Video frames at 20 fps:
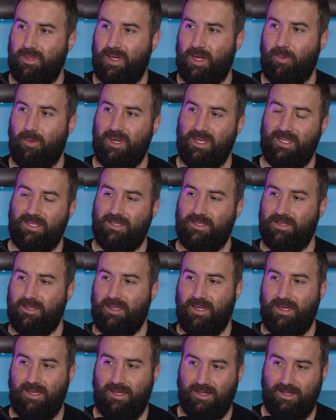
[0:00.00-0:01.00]
I went in and
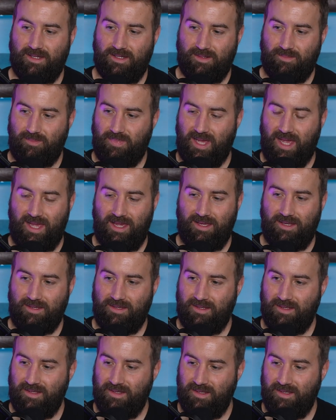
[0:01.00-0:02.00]
like paid
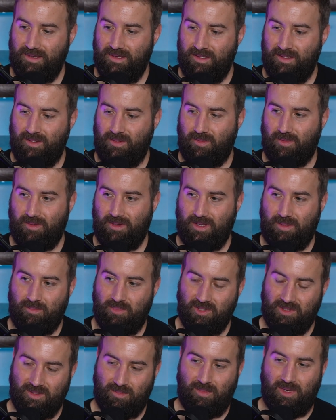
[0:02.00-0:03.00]
or like
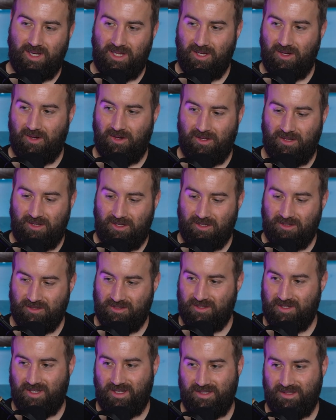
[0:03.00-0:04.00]
put some money on her
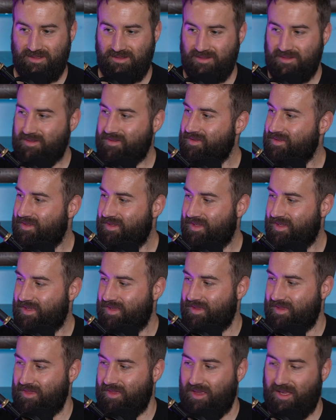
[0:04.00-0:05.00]
son's
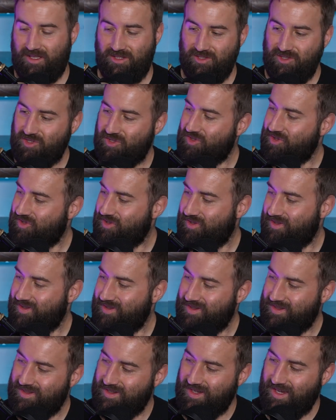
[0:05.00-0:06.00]
lunch
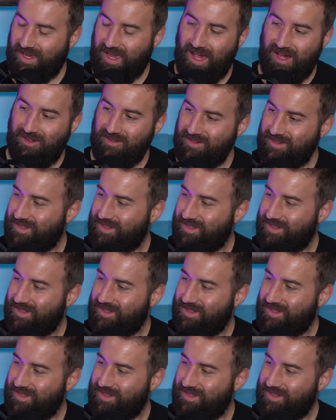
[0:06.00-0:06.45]
account.